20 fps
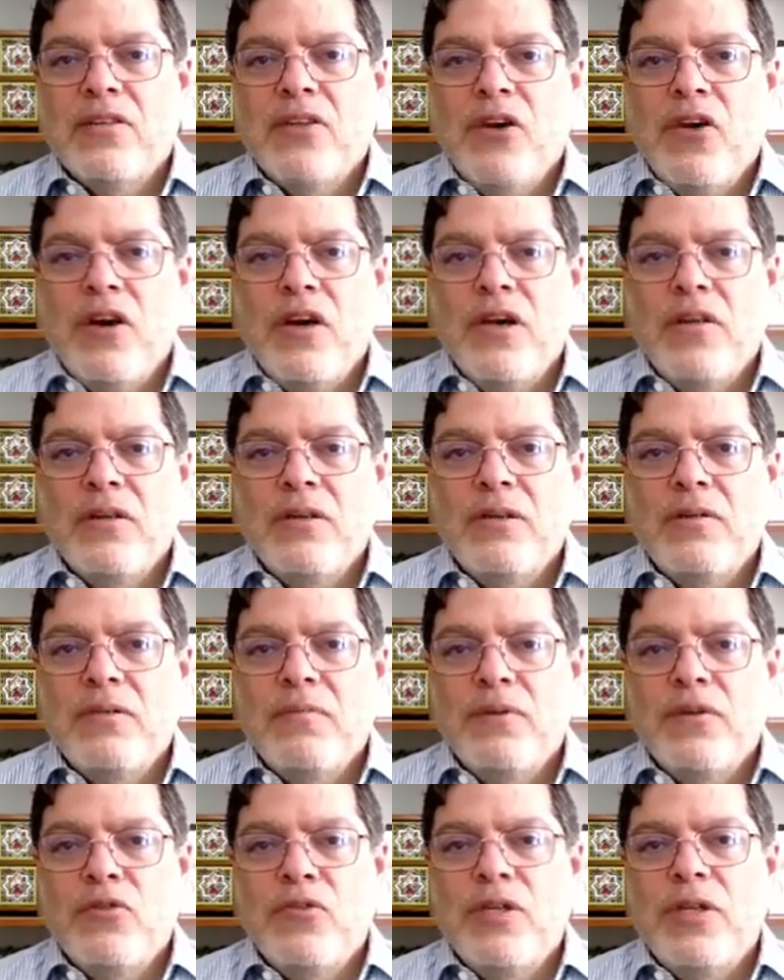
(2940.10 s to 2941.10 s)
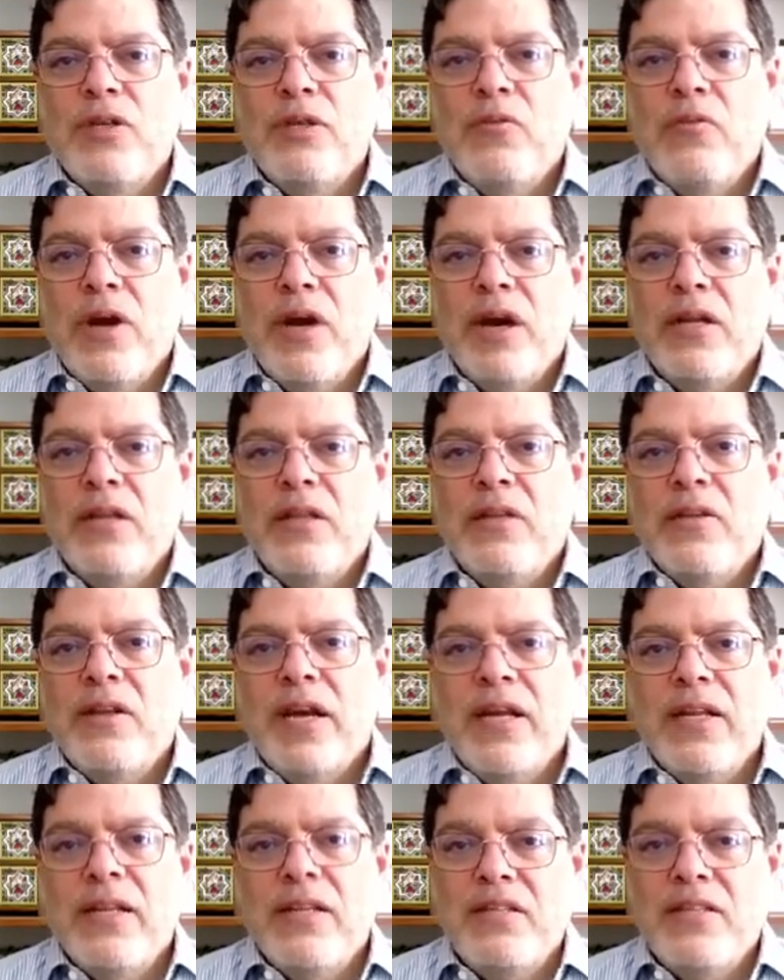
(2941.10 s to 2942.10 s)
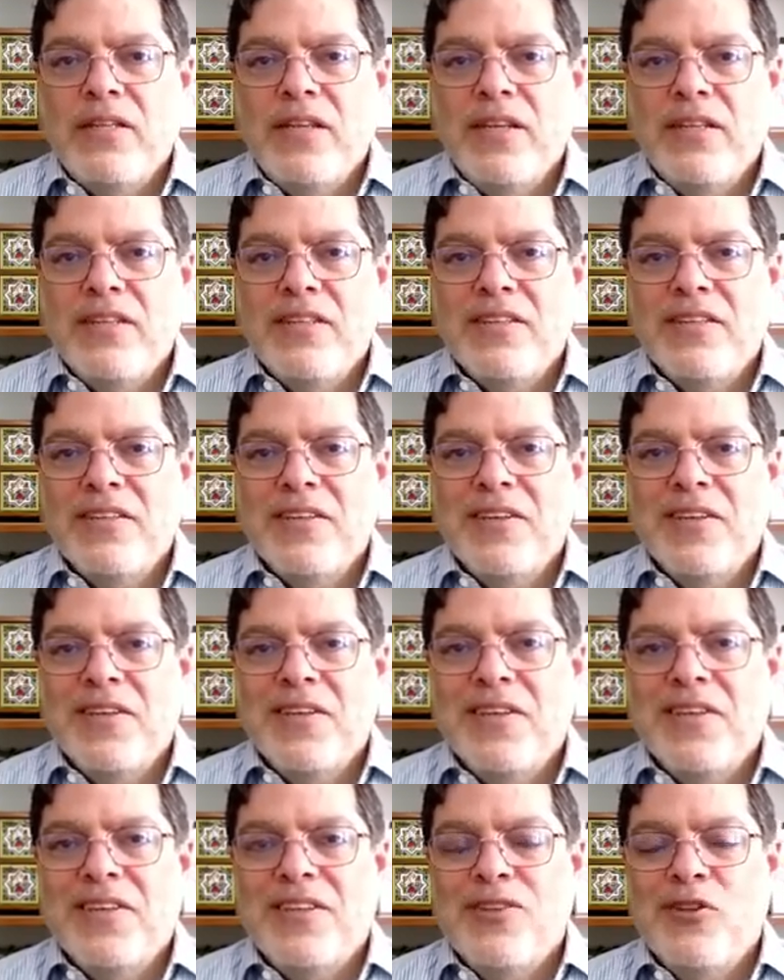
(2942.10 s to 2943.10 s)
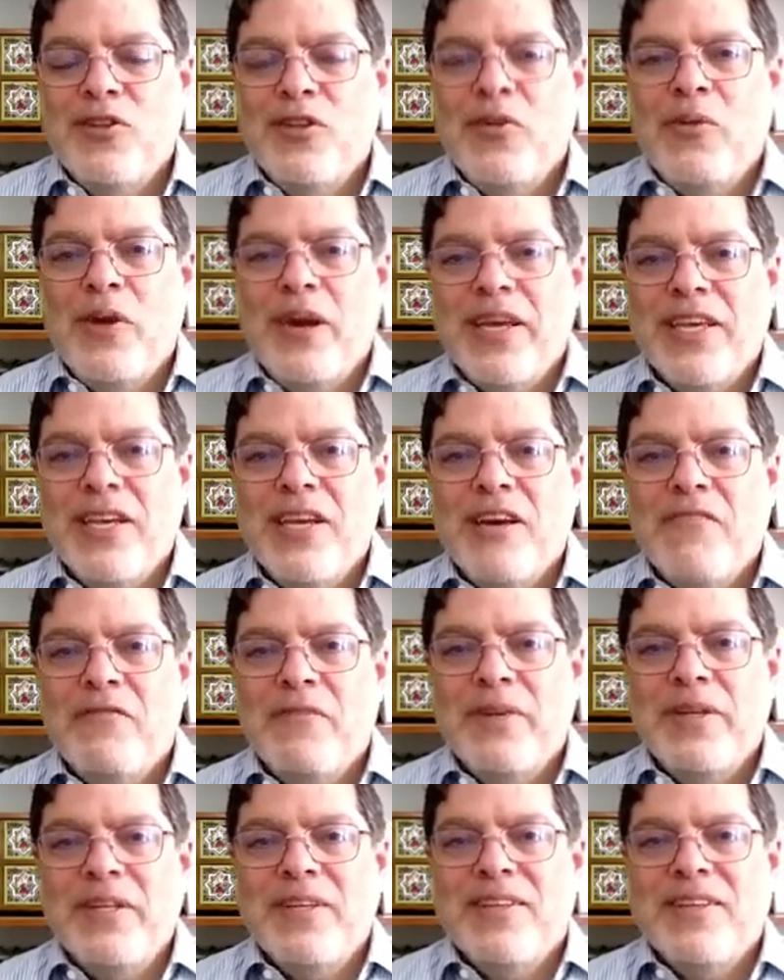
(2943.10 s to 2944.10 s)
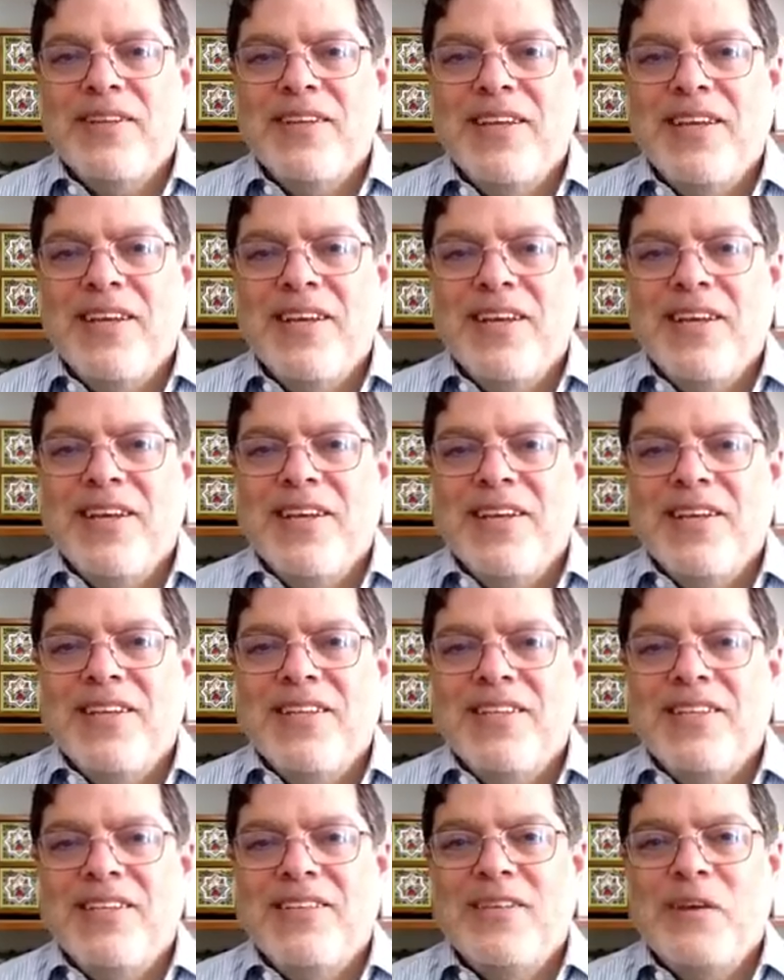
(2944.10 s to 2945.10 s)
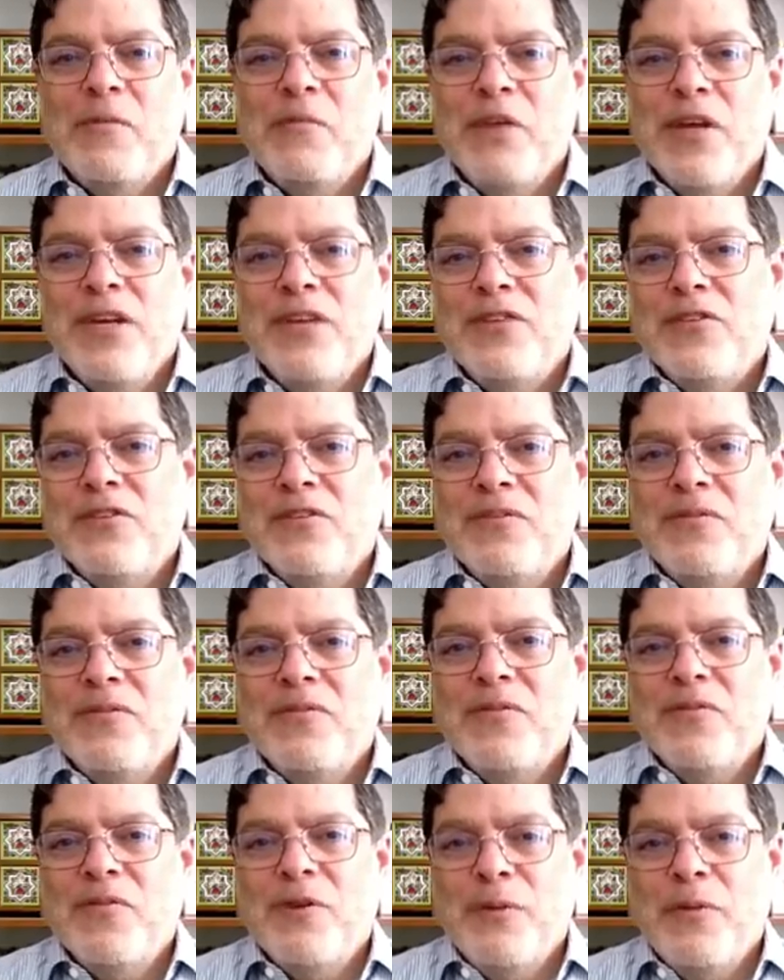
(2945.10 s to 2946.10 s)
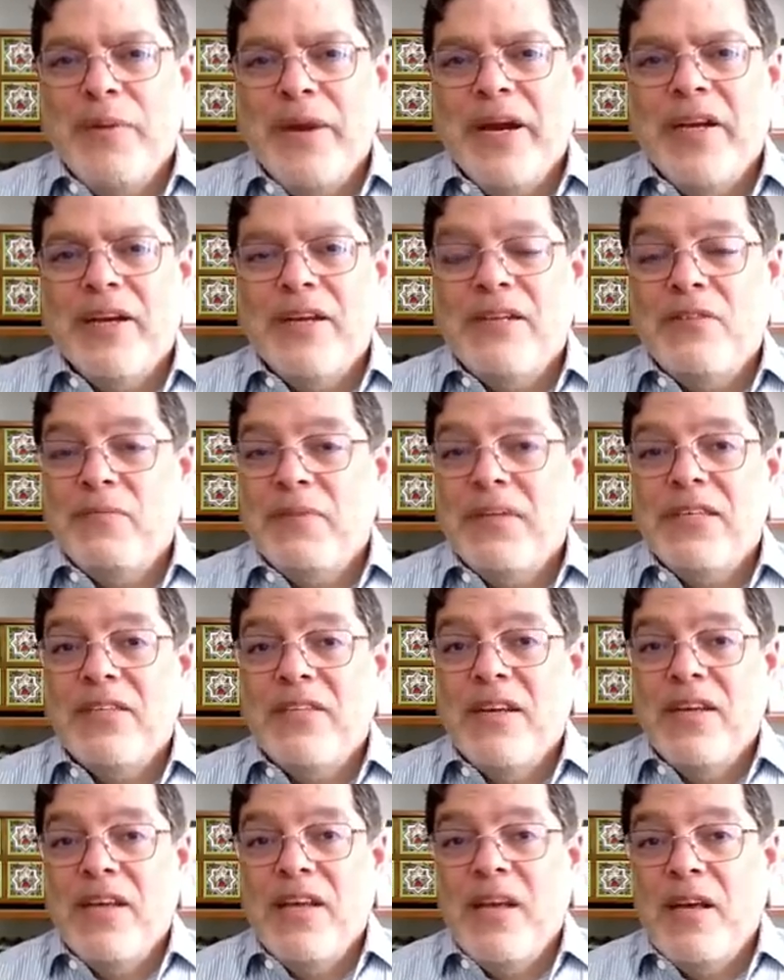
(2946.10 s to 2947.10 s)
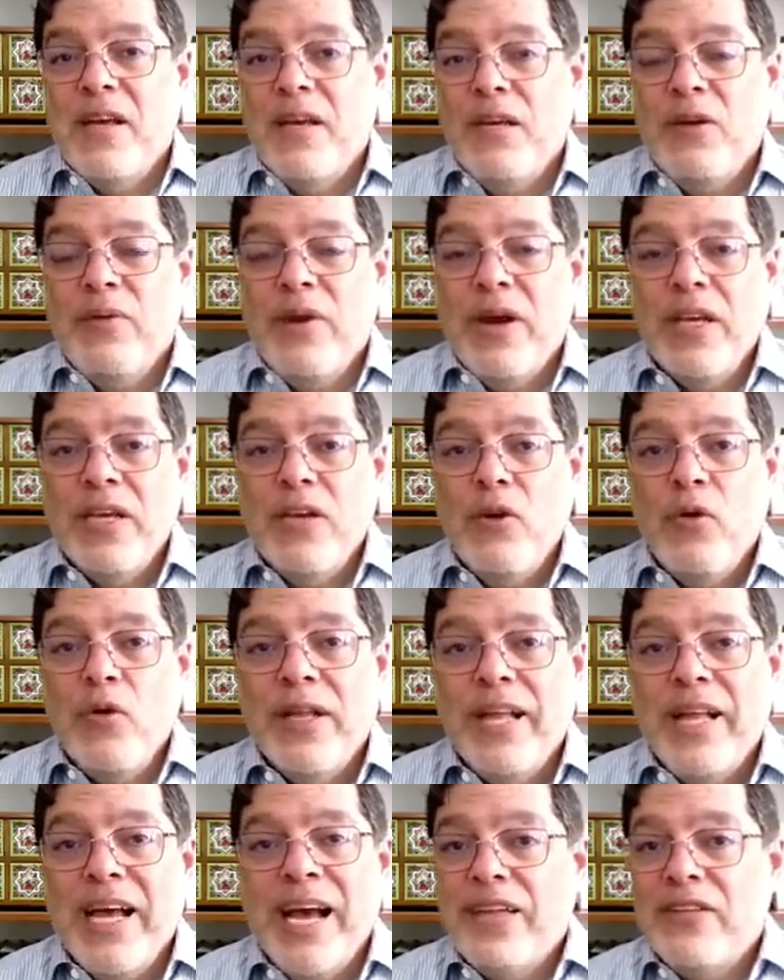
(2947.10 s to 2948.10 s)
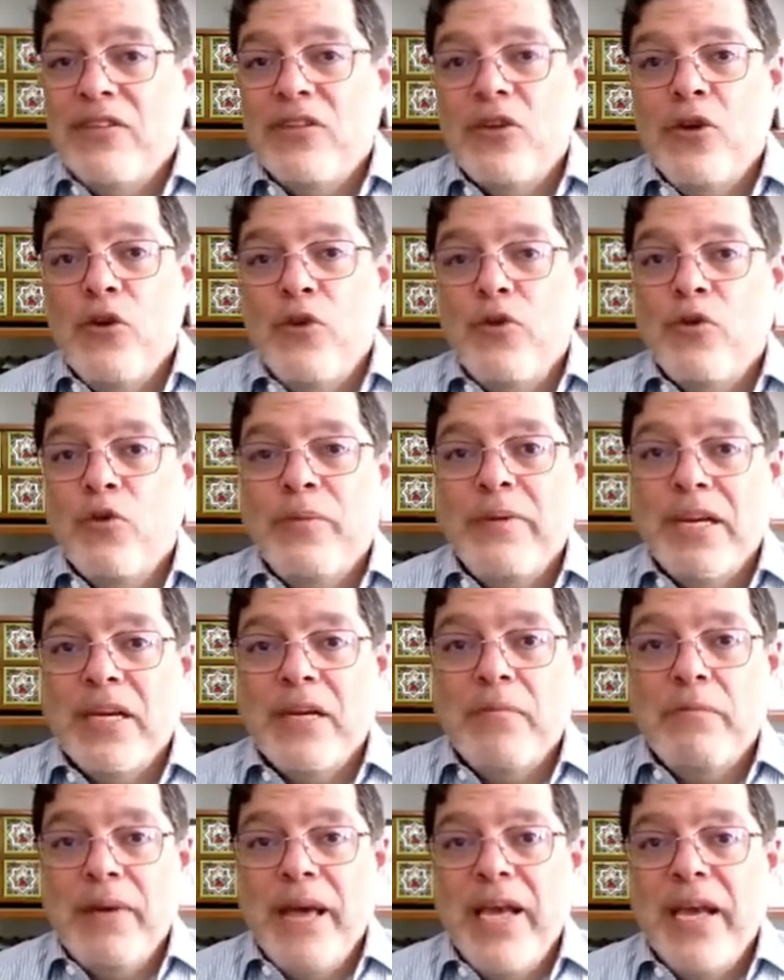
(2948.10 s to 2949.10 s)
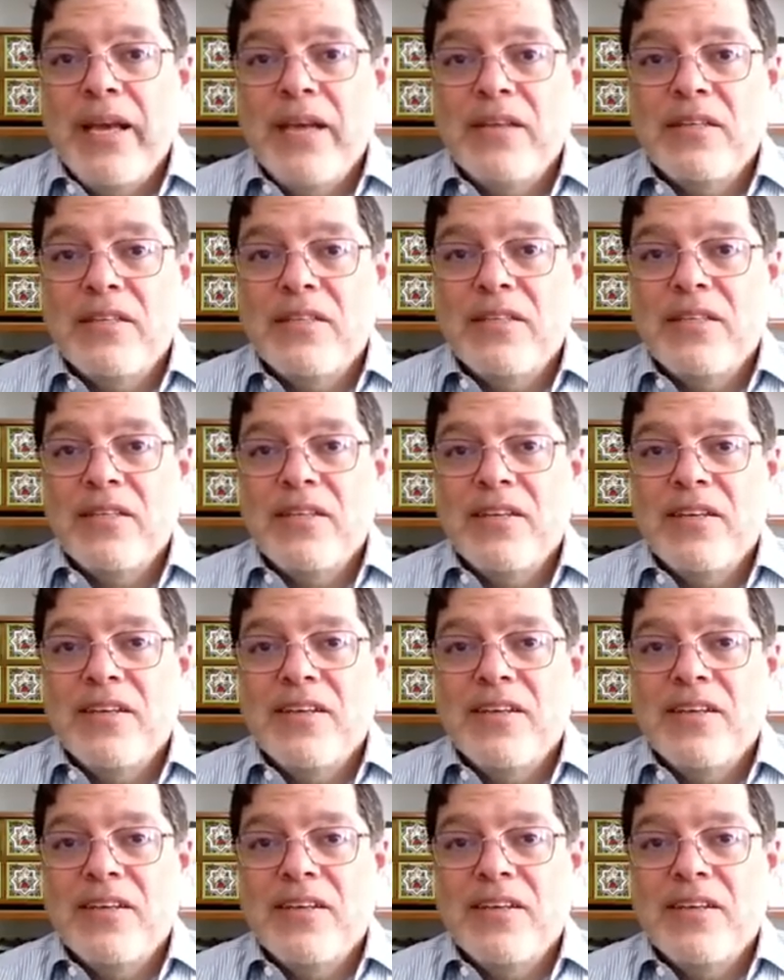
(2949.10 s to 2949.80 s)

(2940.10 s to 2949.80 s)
is caught between Iran and the United States. So the Iraqi government does some things for the Americans, because Iraqi oil has to go through American banks.